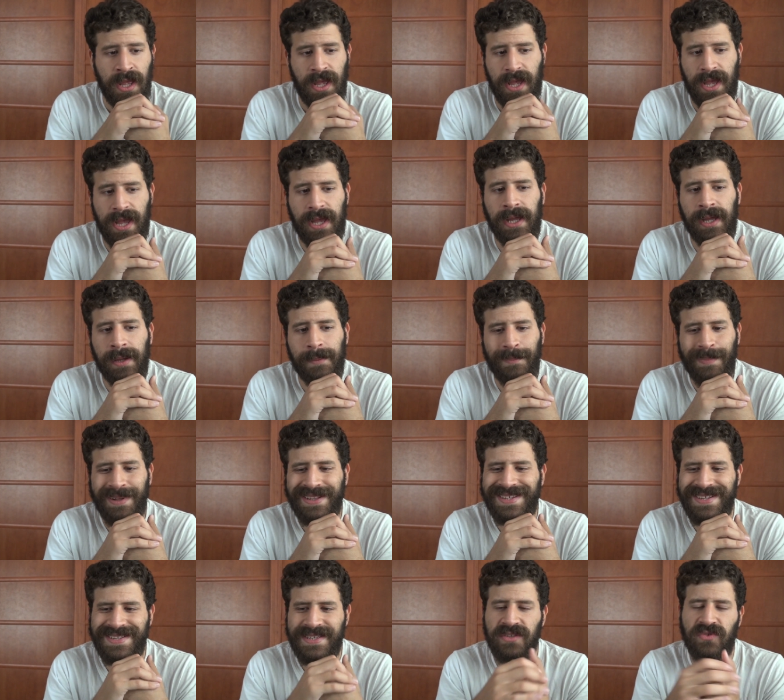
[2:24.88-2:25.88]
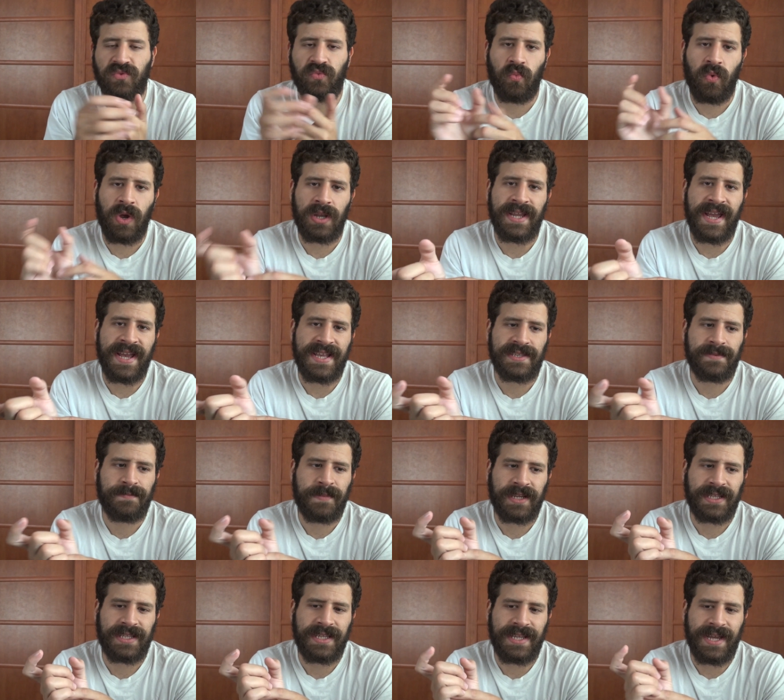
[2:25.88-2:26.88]
Um, but this is one
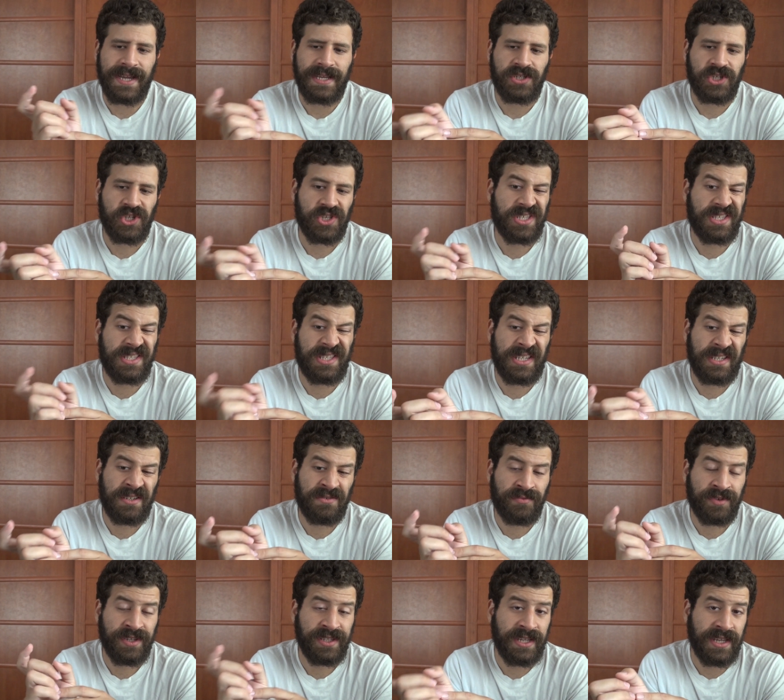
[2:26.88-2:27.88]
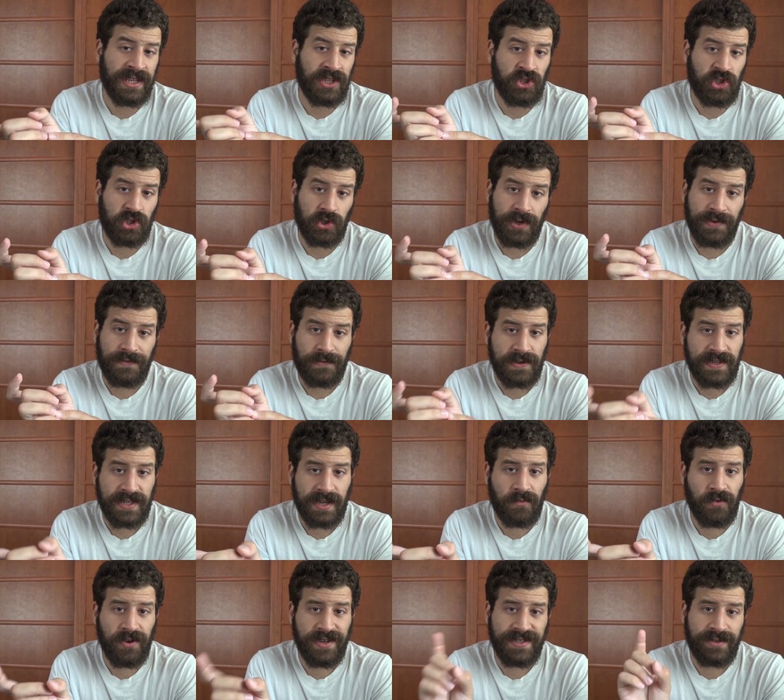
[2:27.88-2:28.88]
aspect that I just didn't really enjoy for
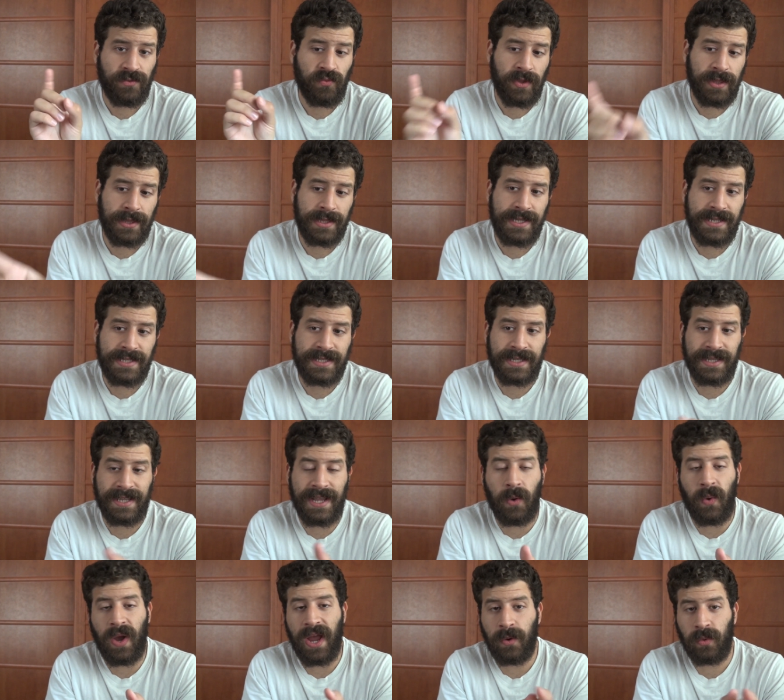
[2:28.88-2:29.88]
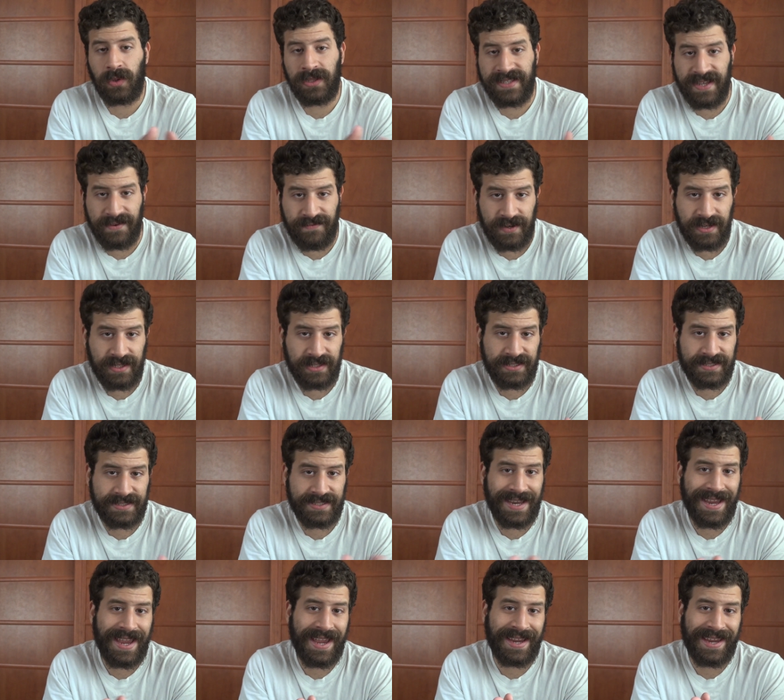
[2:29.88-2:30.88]
some reason with these. Now I will definitely
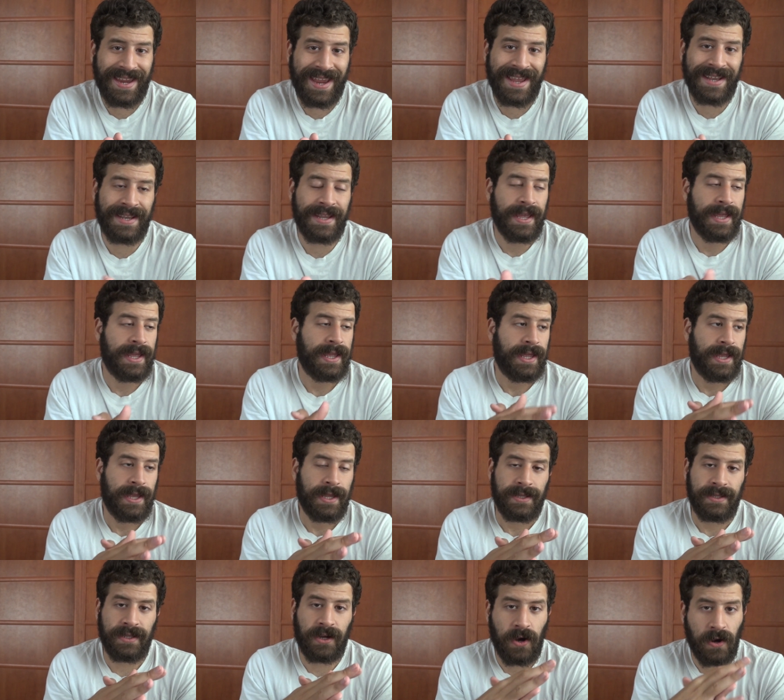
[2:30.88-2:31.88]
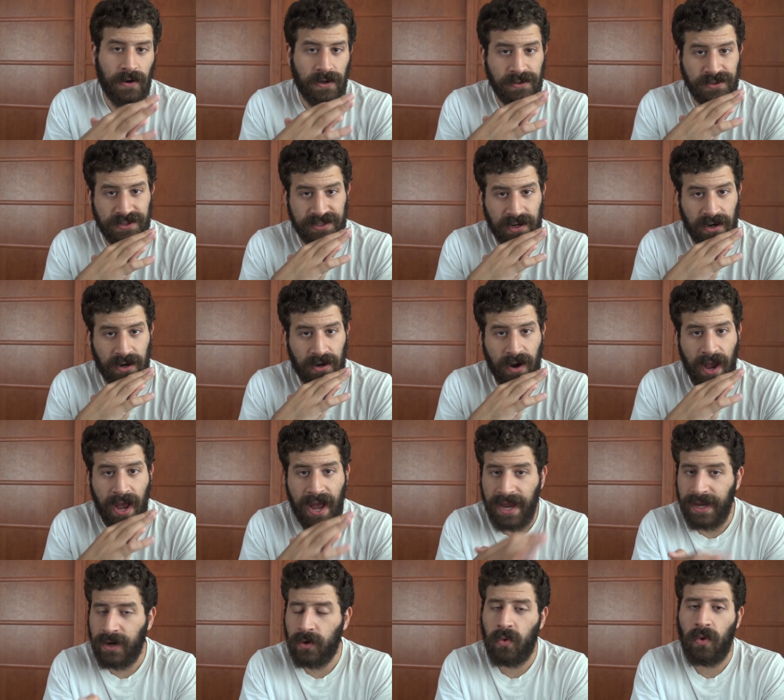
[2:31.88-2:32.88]
say again, the colors are
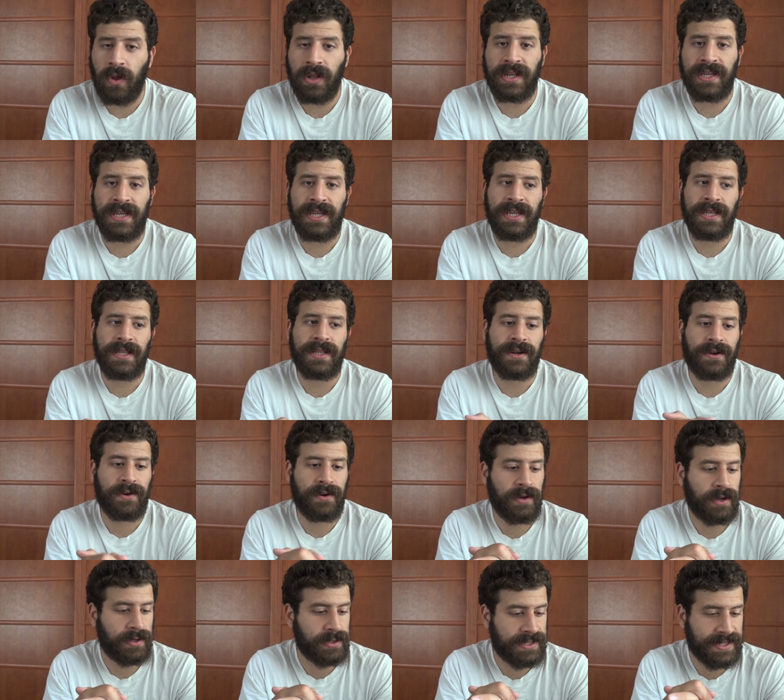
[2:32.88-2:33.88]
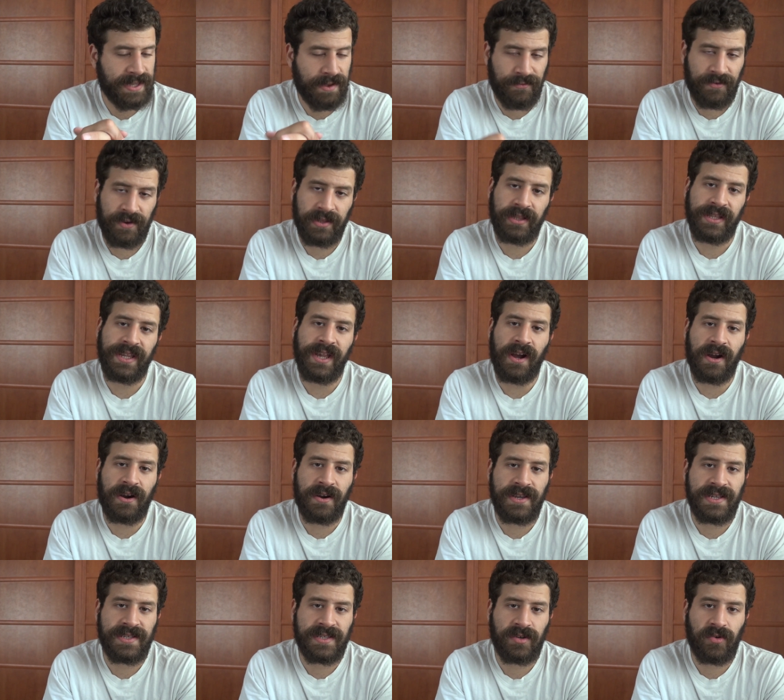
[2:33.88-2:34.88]
high quality, they're definitely
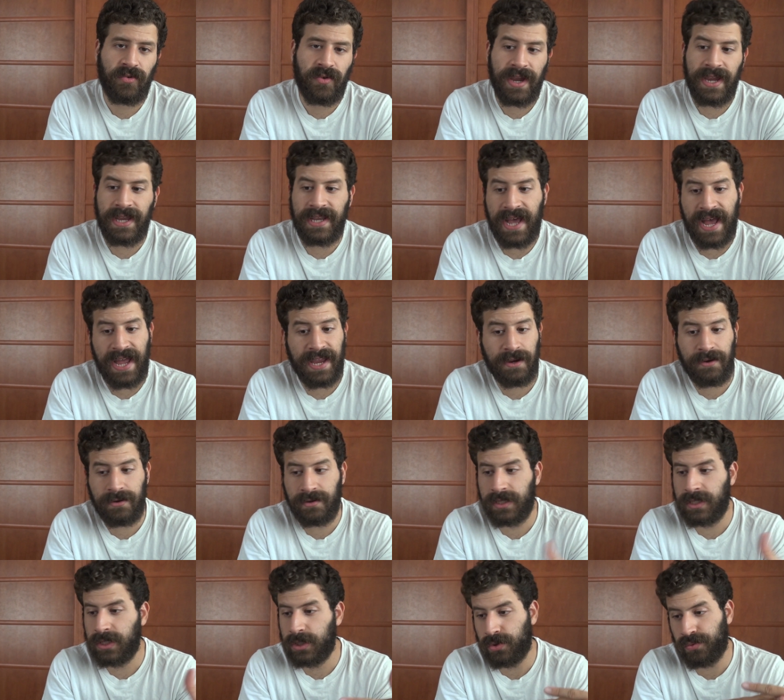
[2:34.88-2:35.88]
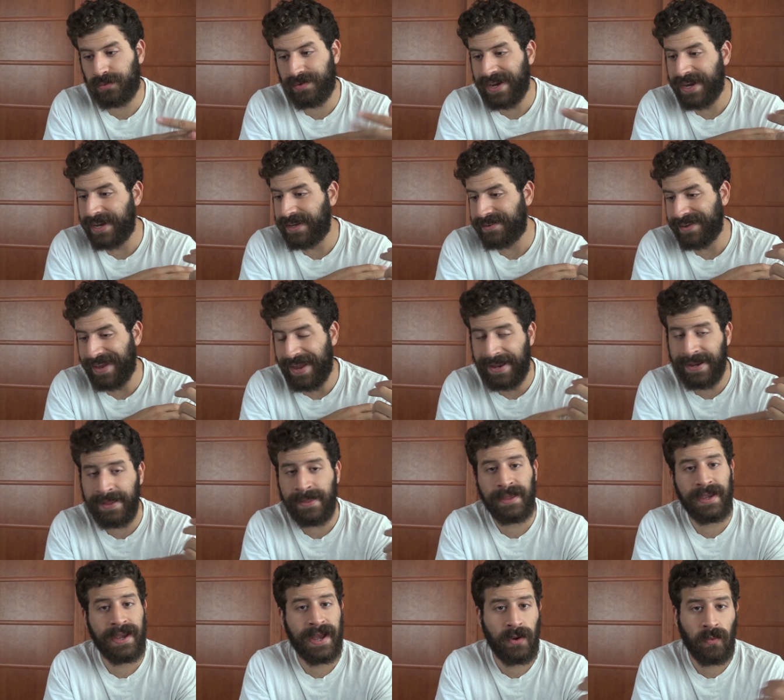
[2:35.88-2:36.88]
artist grade, I could create
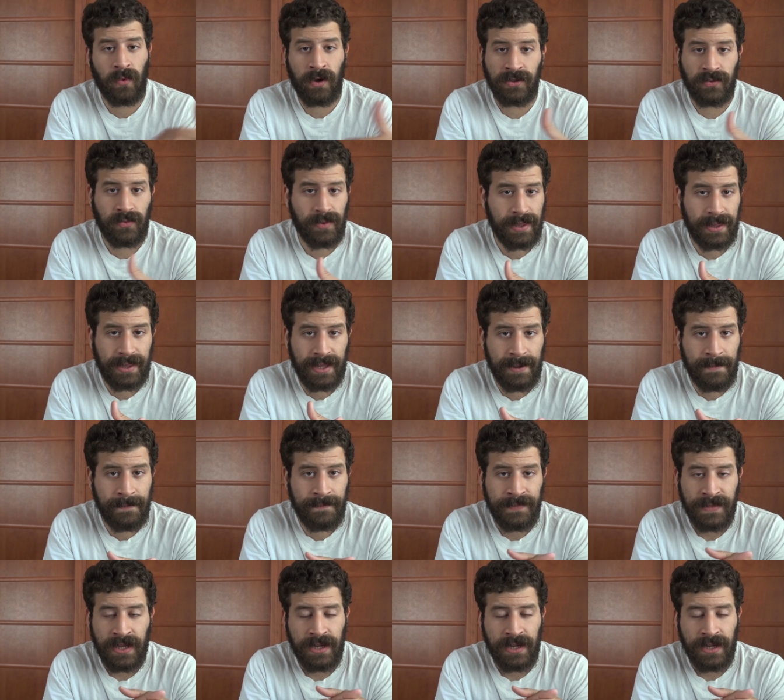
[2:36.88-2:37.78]
anything I want with them,